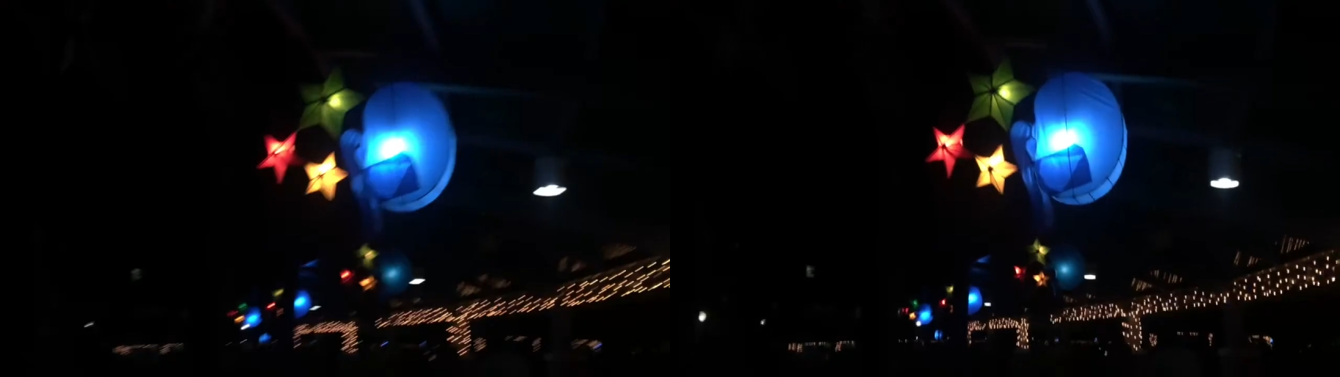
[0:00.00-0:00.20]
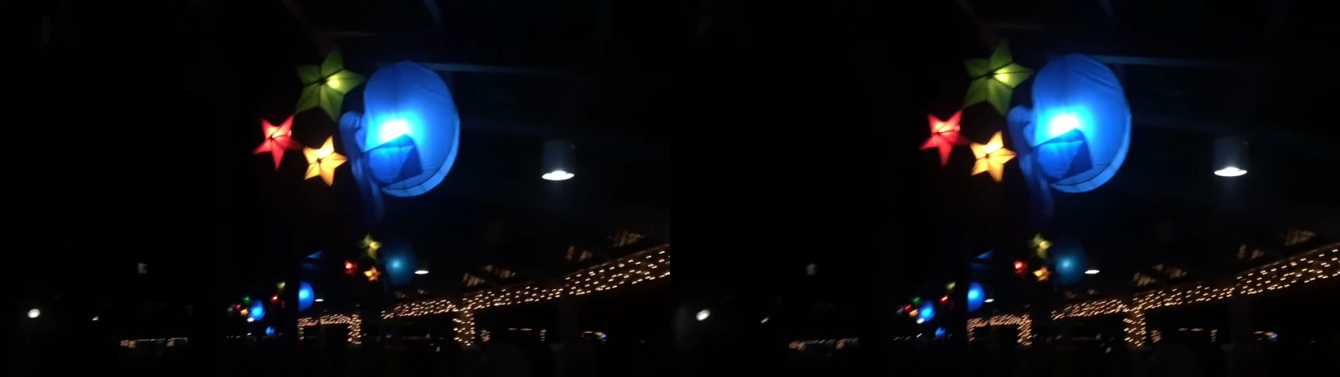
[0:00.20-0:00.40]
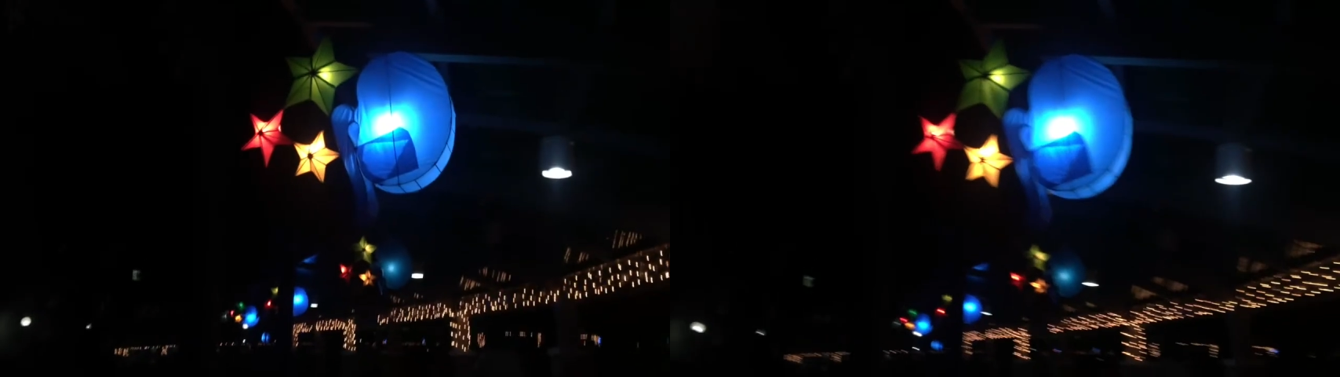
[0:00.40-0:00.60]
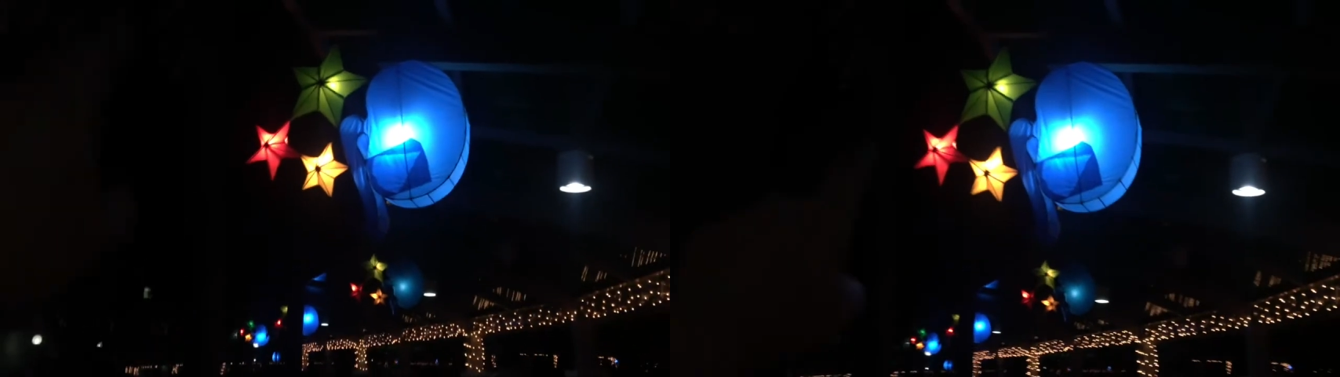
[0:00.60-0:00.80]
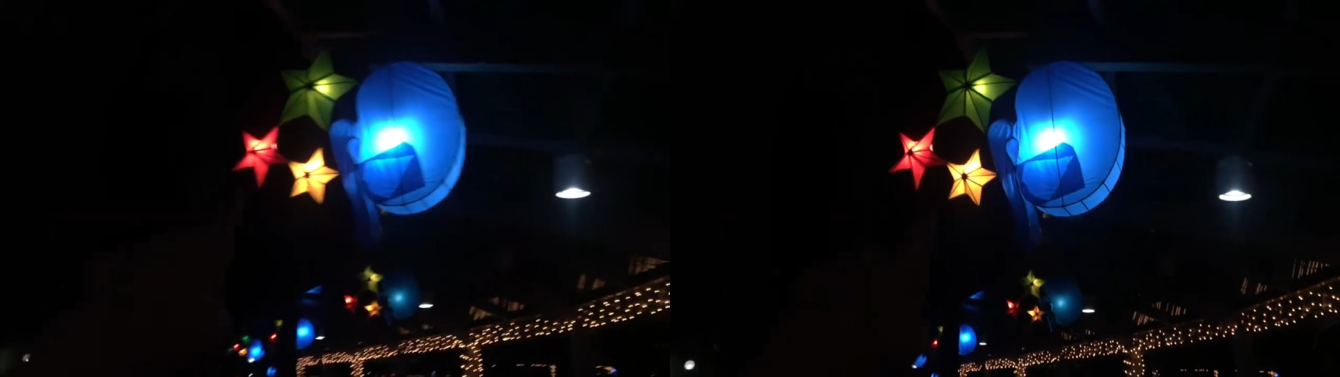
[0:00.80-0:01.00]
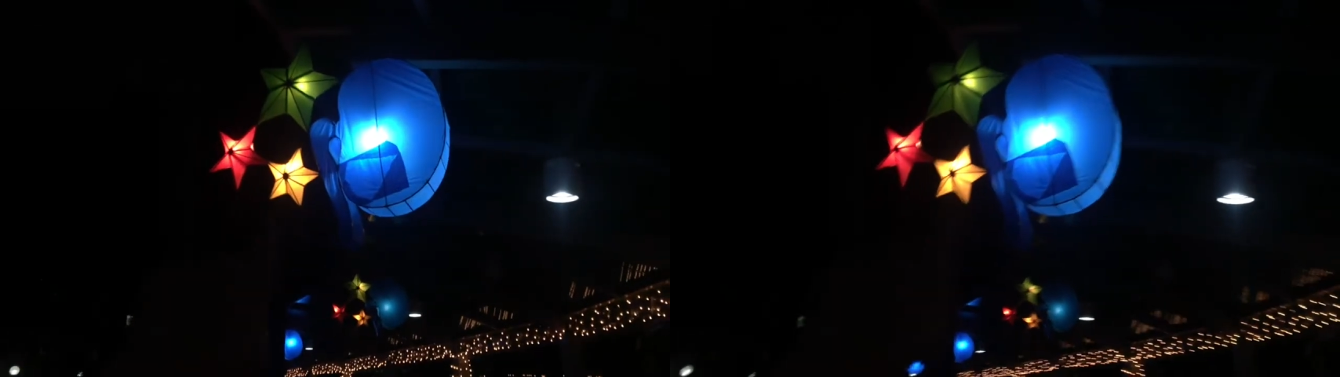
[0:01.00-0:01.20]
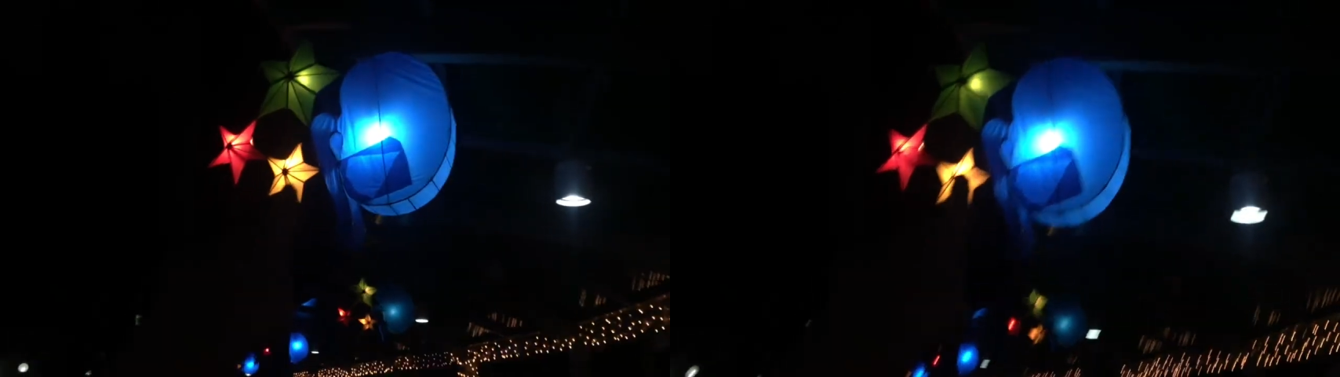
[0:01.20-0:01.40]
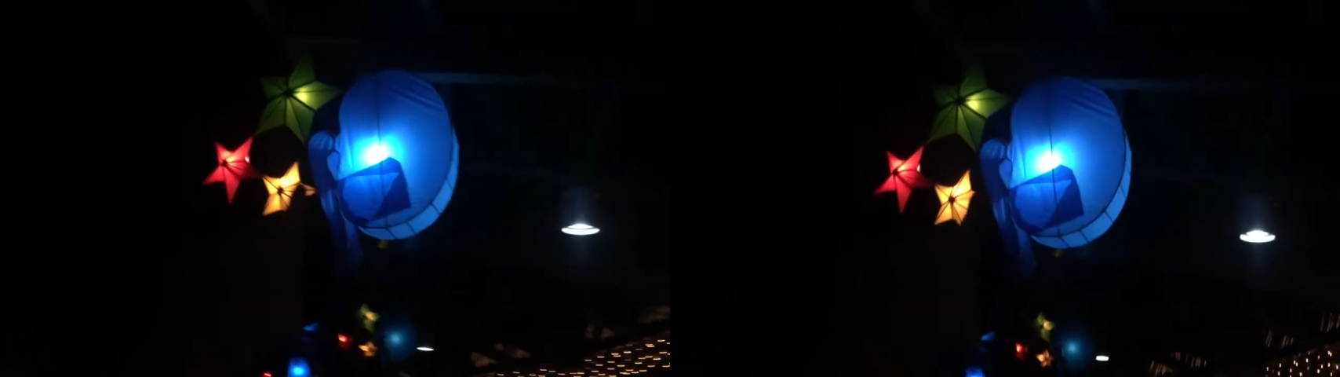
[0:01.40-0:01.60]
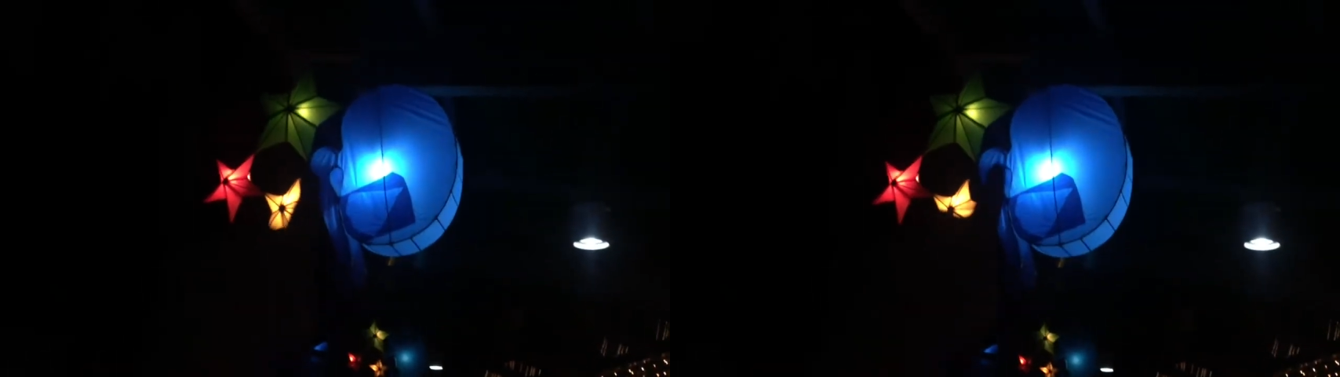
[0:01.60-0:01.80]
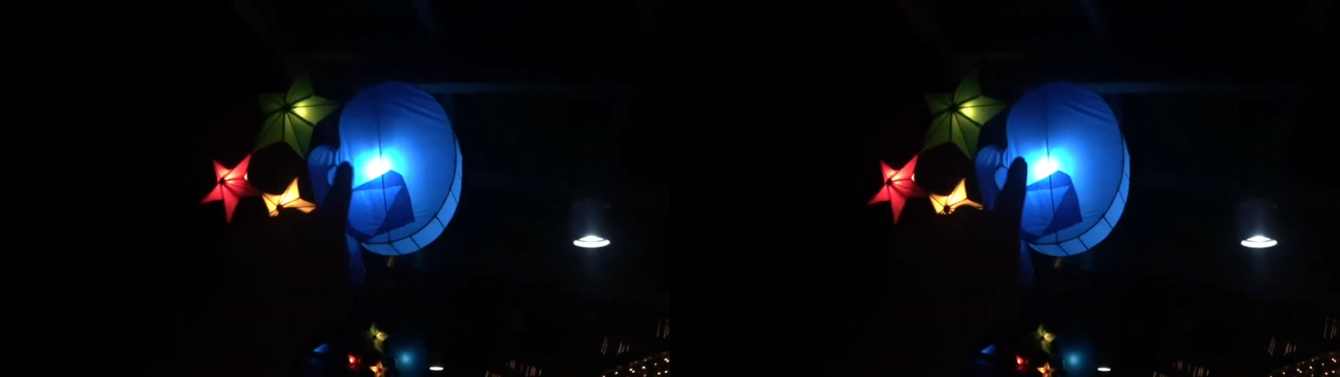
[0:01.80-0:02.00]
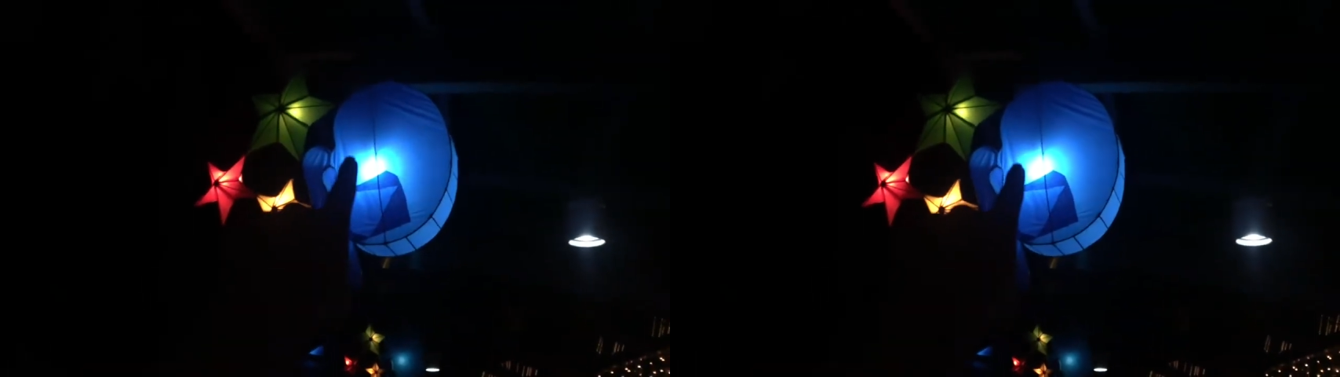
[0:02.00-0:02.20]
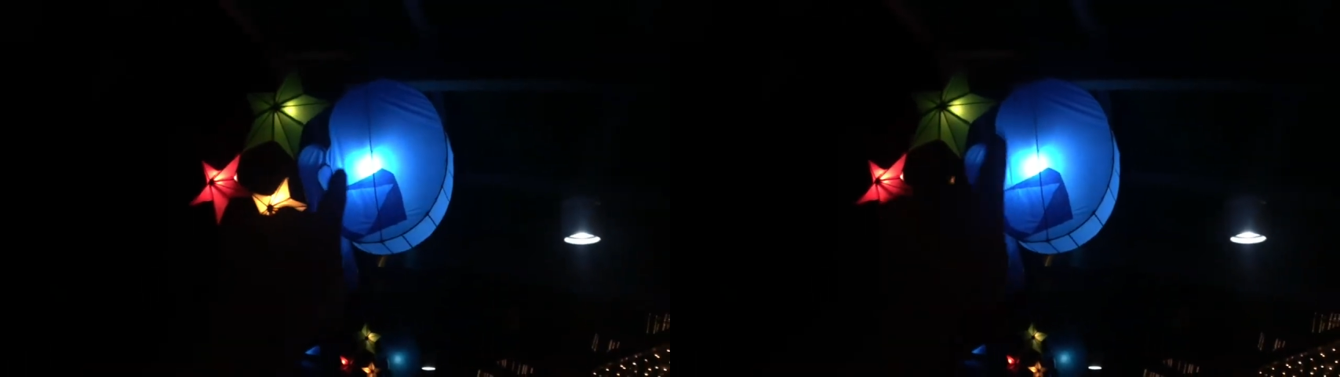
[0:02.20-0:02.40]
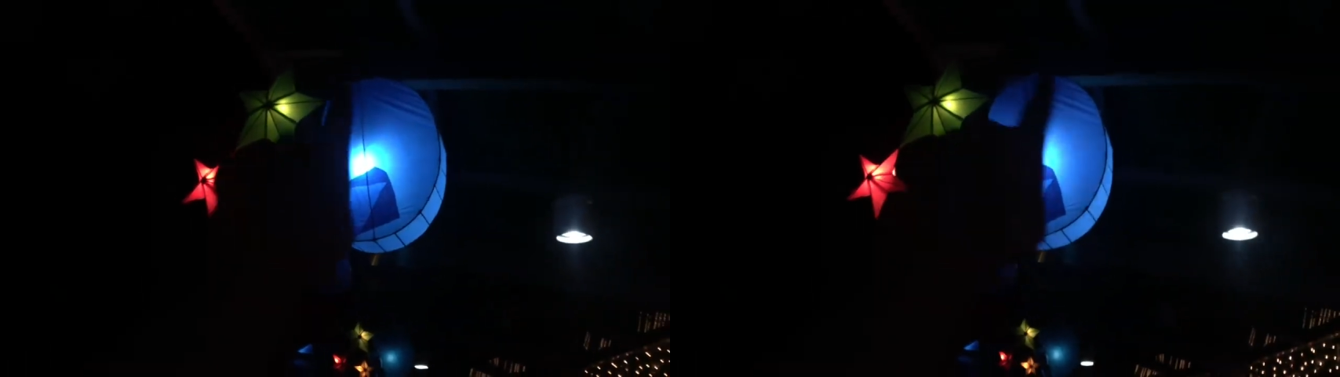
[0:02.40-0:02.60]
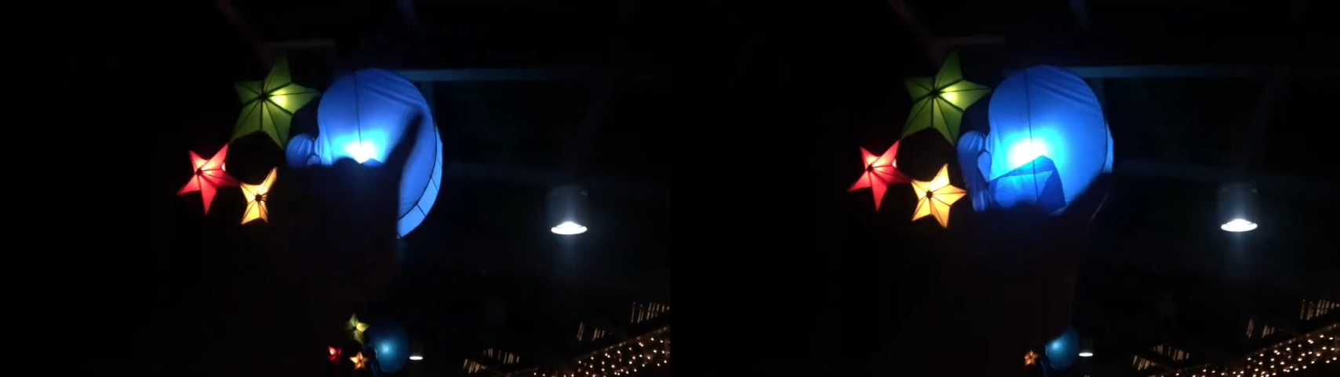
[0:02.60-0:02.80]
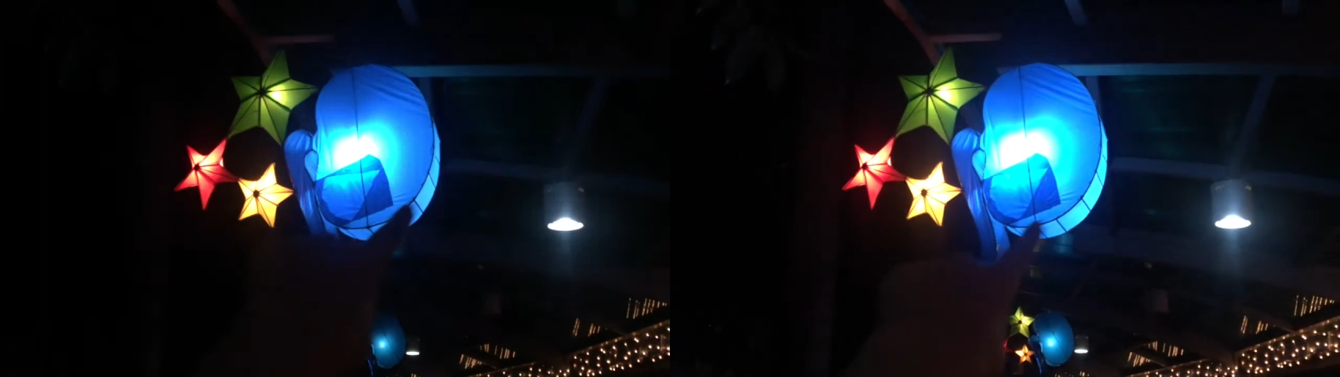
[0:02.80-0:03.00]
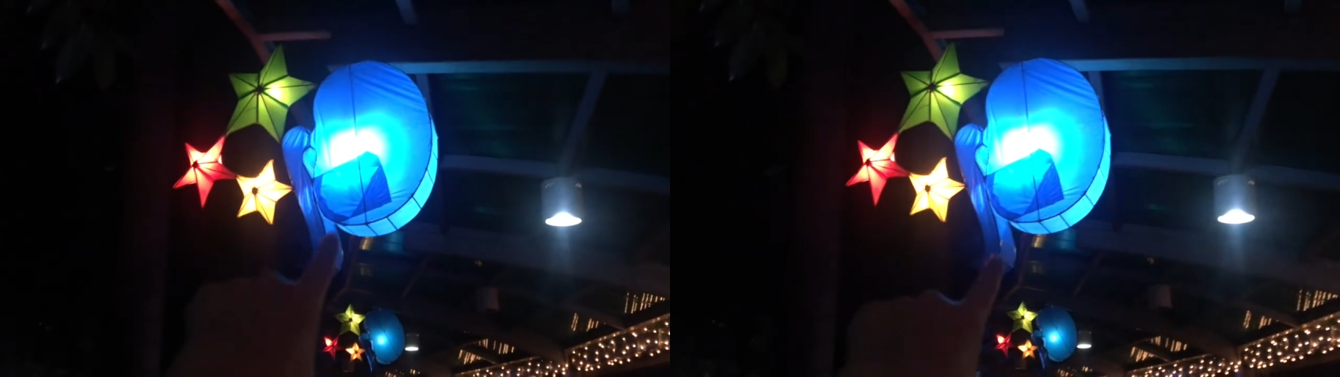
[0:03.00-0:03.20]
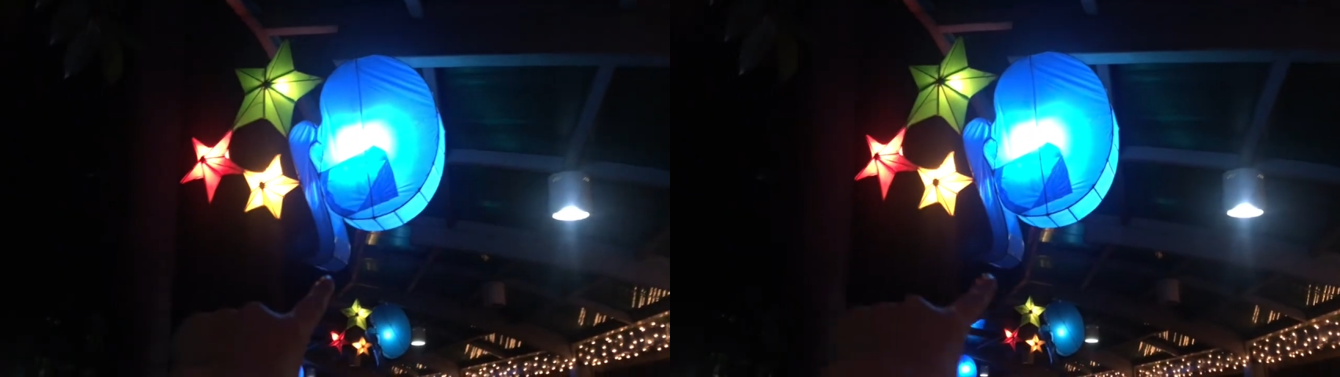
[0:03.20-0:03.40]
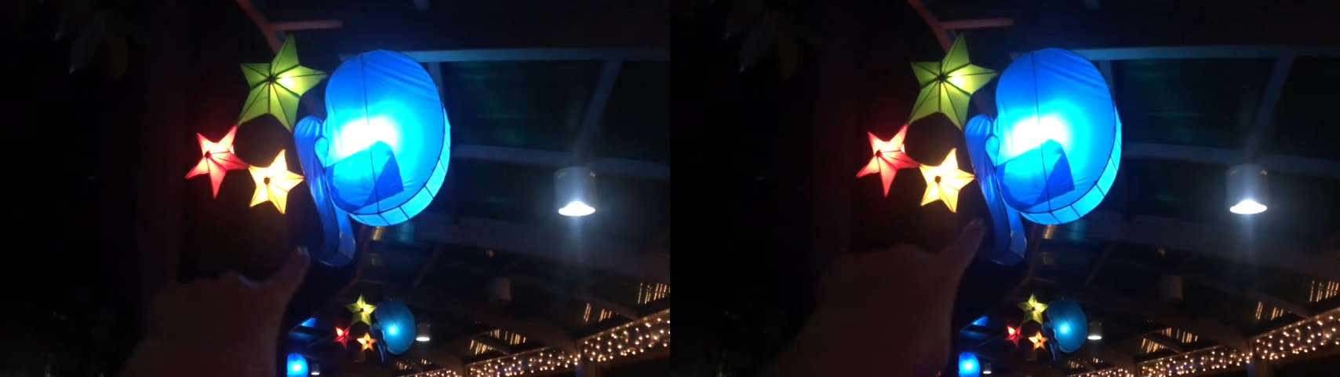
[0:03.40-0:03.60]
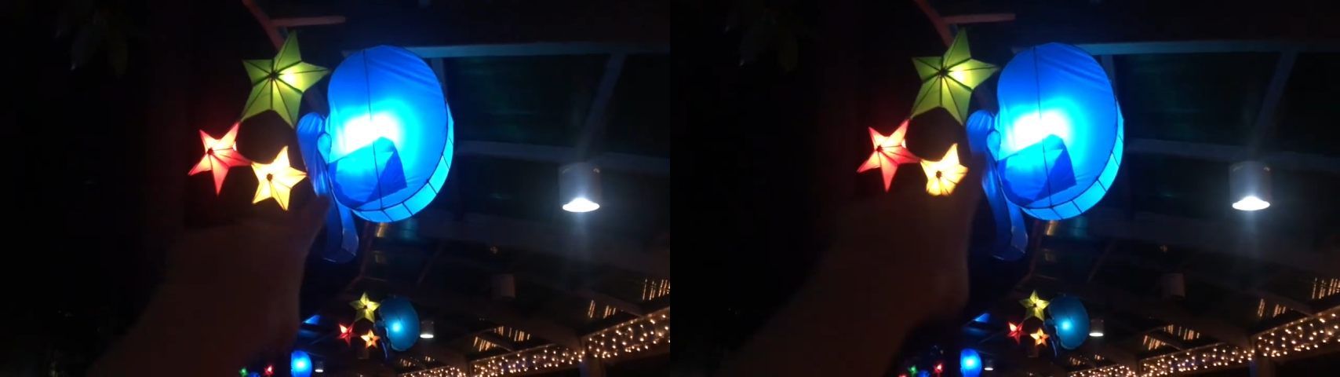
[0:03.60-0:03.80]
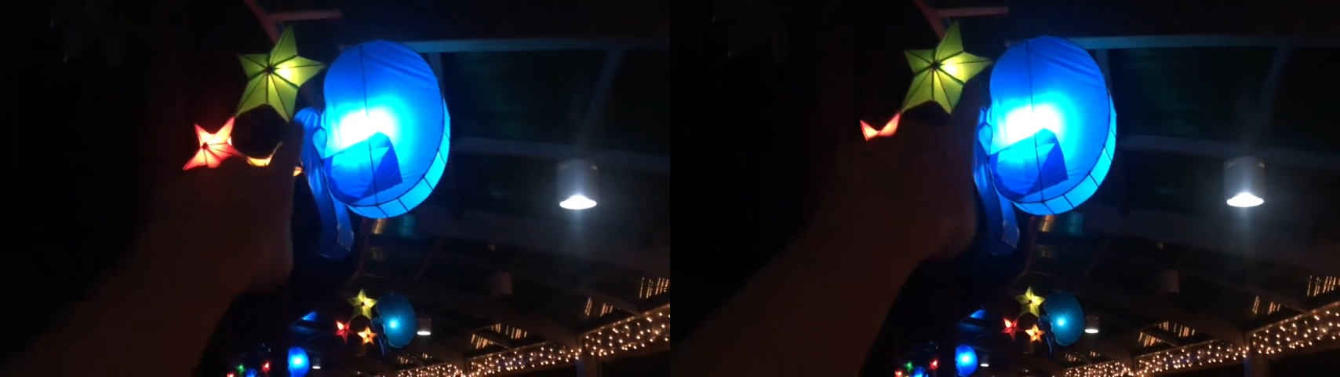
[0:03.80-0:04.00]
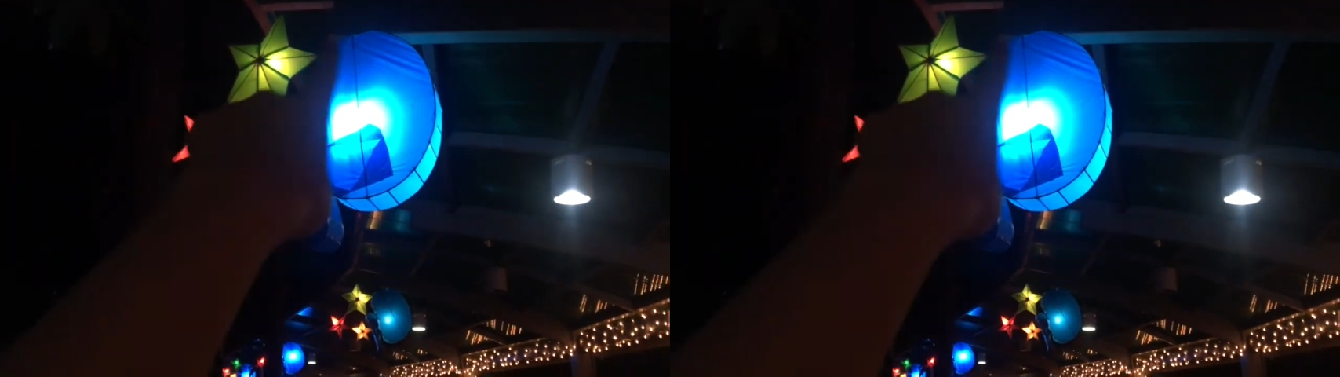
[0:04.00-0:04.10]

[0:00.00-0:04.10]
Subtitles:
Nobody's mouth can be seen.